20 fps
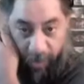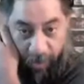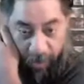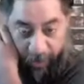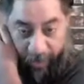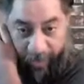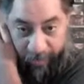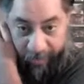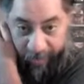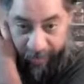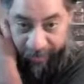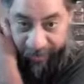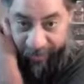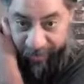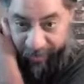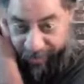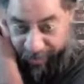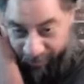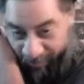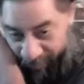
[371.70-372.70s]
oh, Mount Everest.
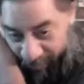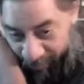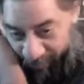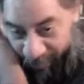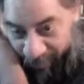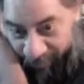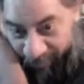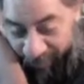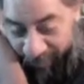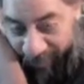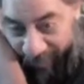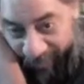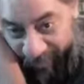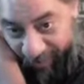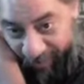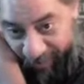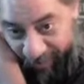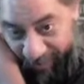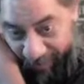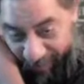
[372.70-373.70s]
So one of the first things you
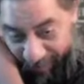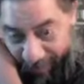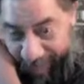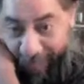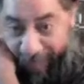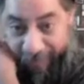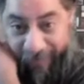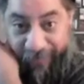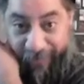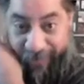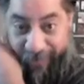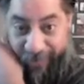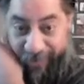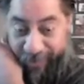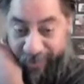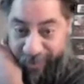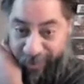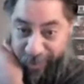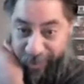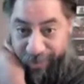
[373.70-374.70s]
learn is Mount Everest. It's
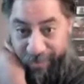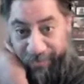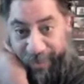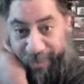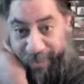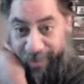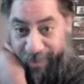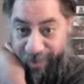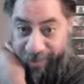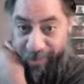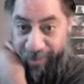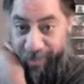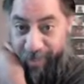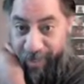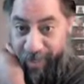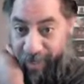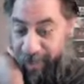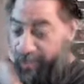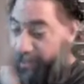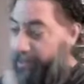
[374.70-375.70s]
the tallest mountain on the
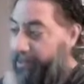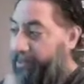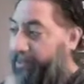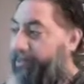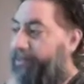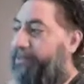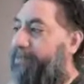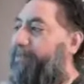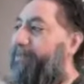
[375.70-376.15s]
planet, you know.